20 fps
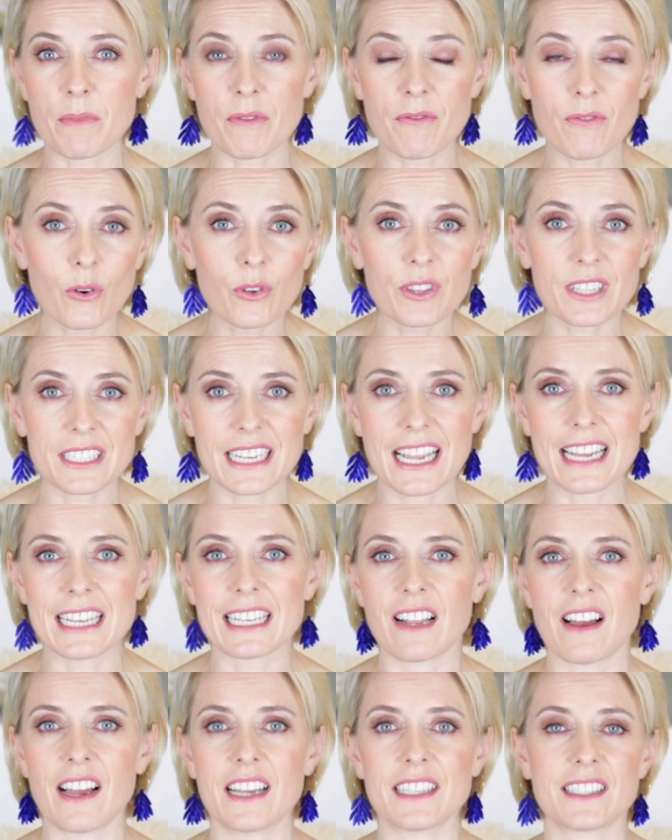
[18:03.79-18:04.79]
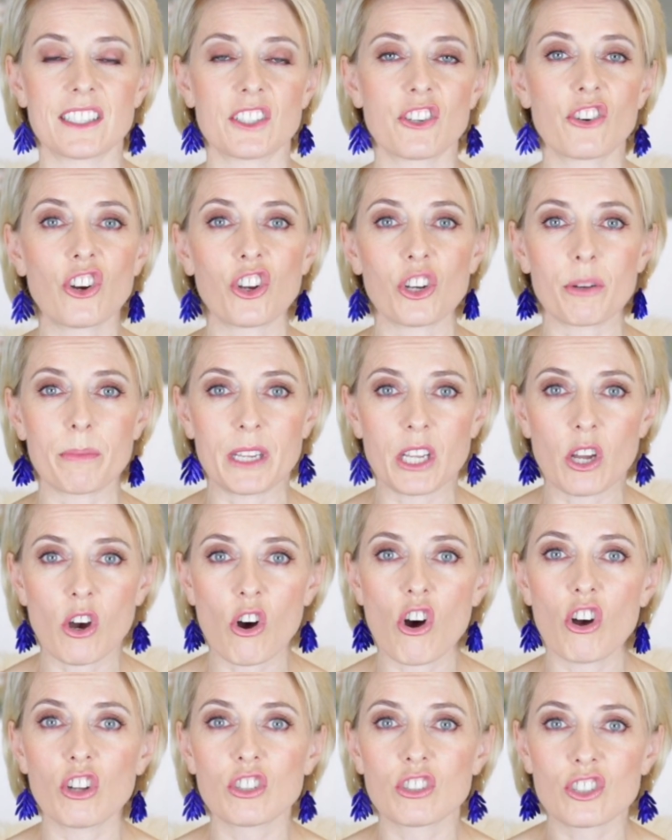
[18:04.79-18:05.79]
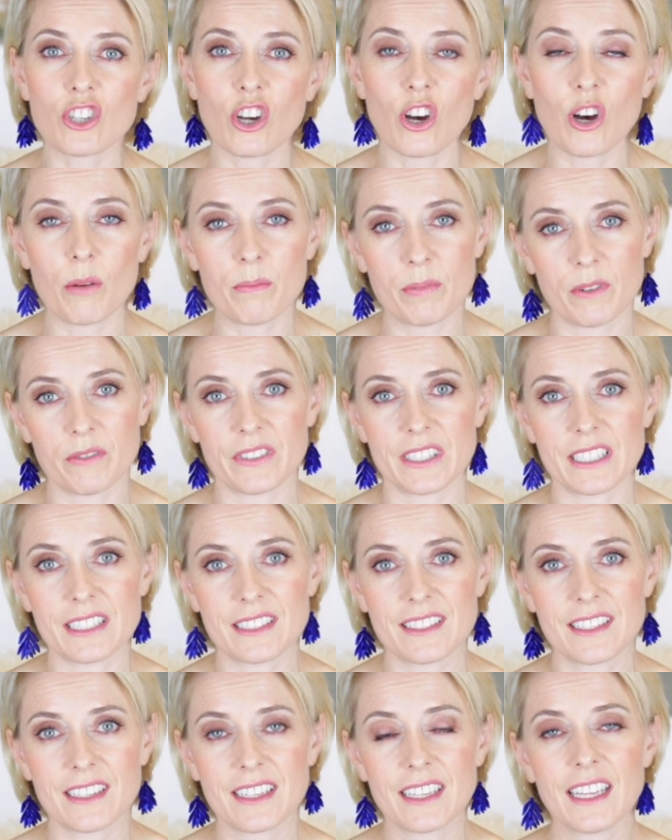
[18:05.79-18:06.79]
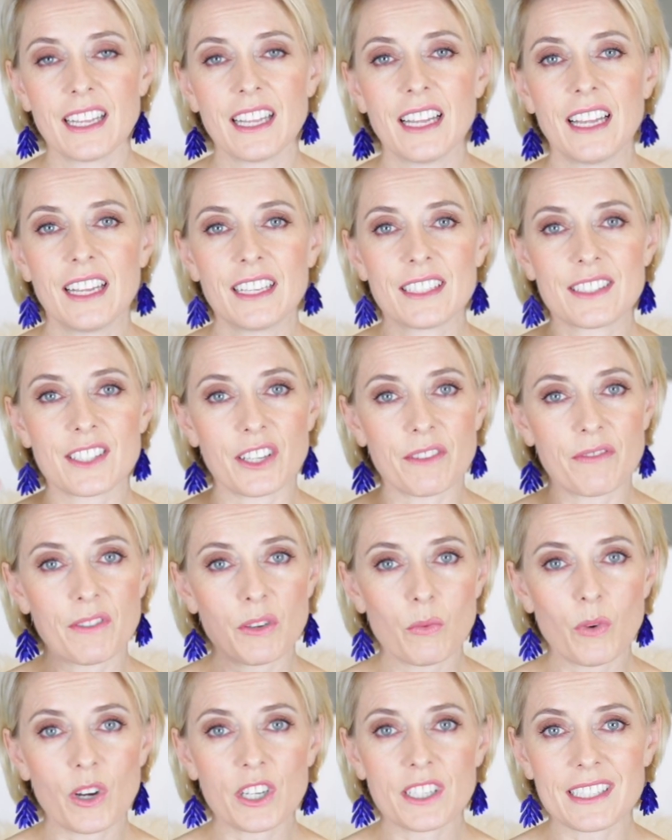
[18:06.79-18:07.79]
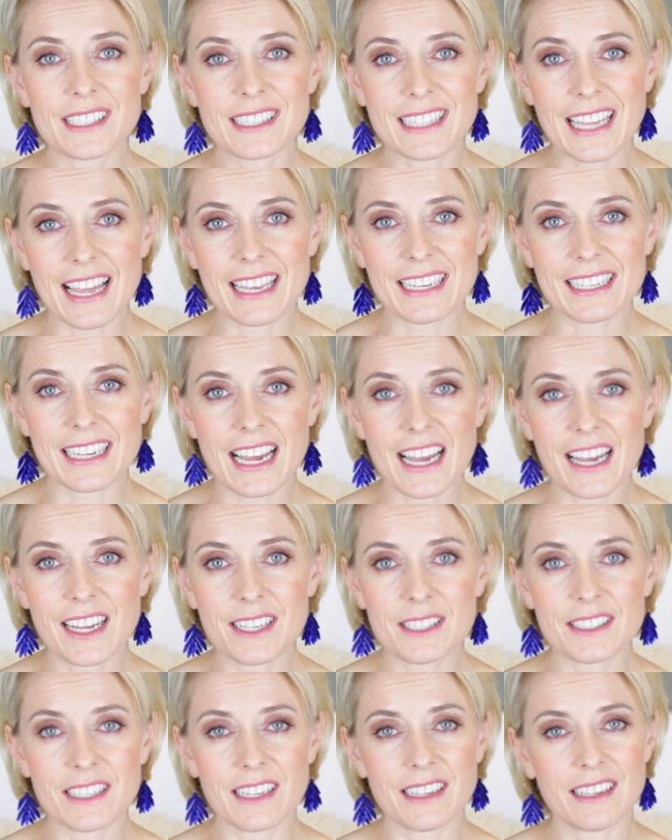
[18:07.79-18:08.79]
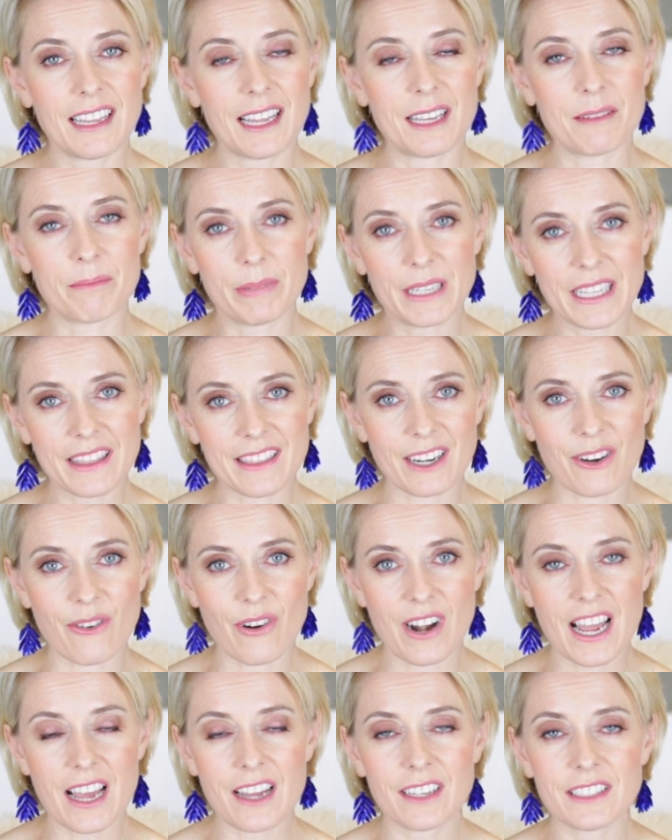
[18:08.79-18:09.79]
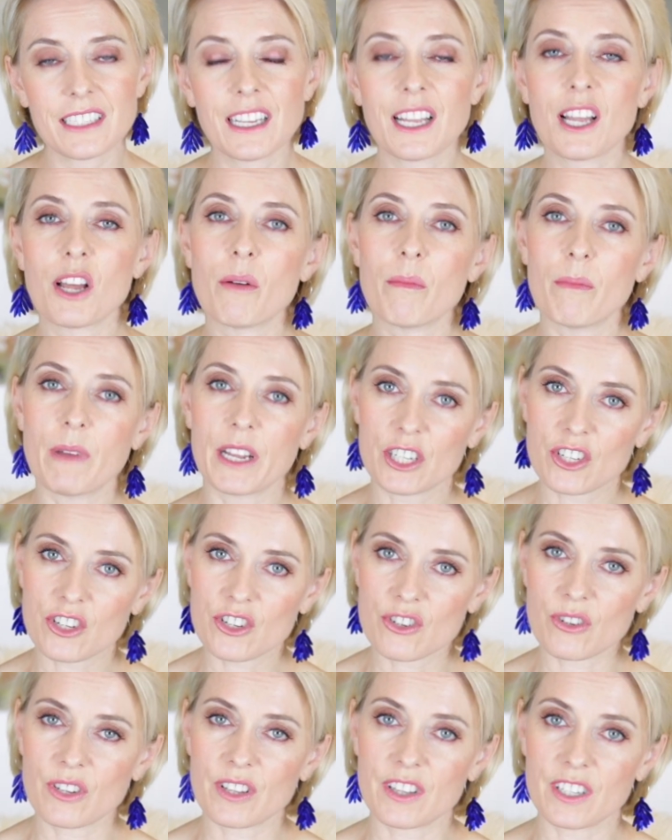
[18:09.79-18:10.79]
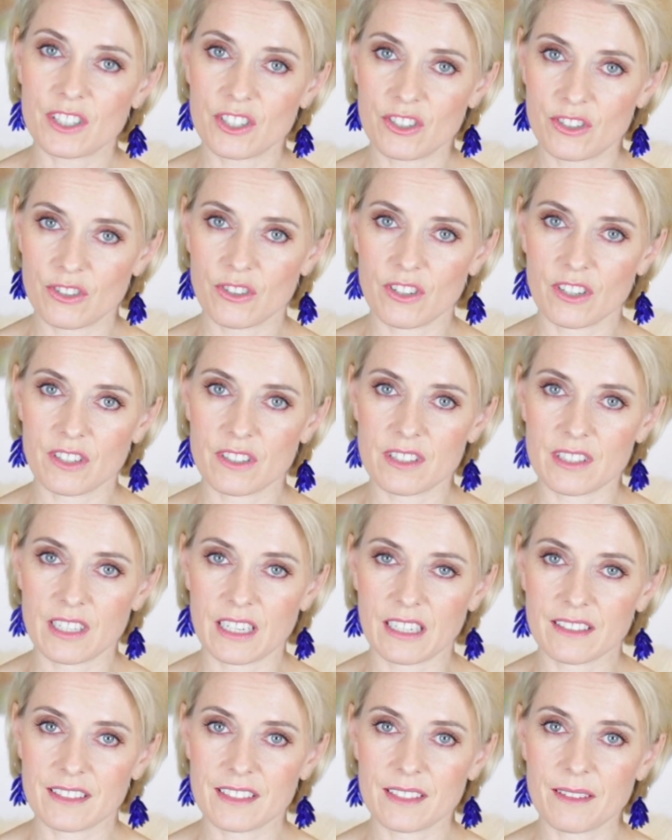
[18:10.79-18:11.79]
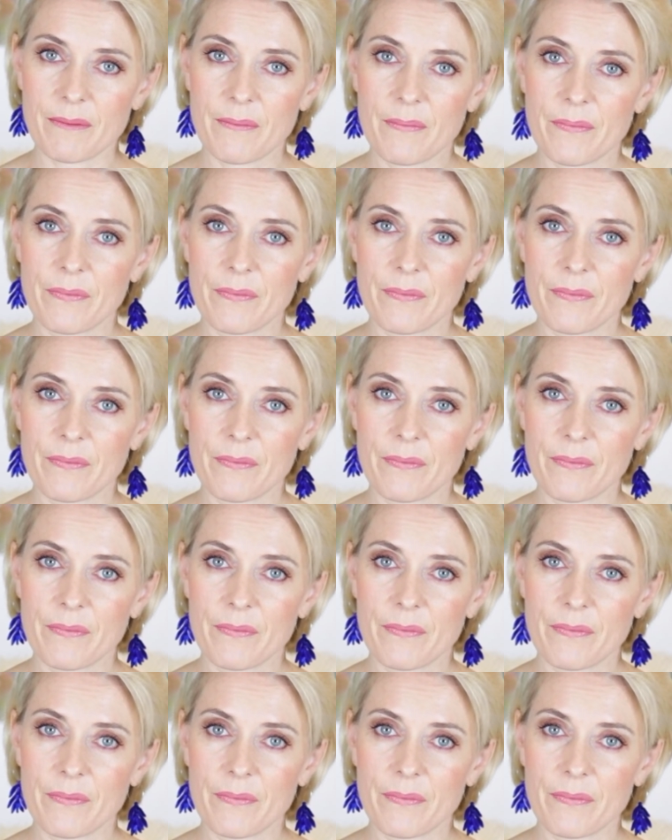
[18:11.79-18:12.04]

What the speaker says: before the deadlines and you're going to be on top of it. So if you want to stand out and beat the crowd, make sure that you do those things.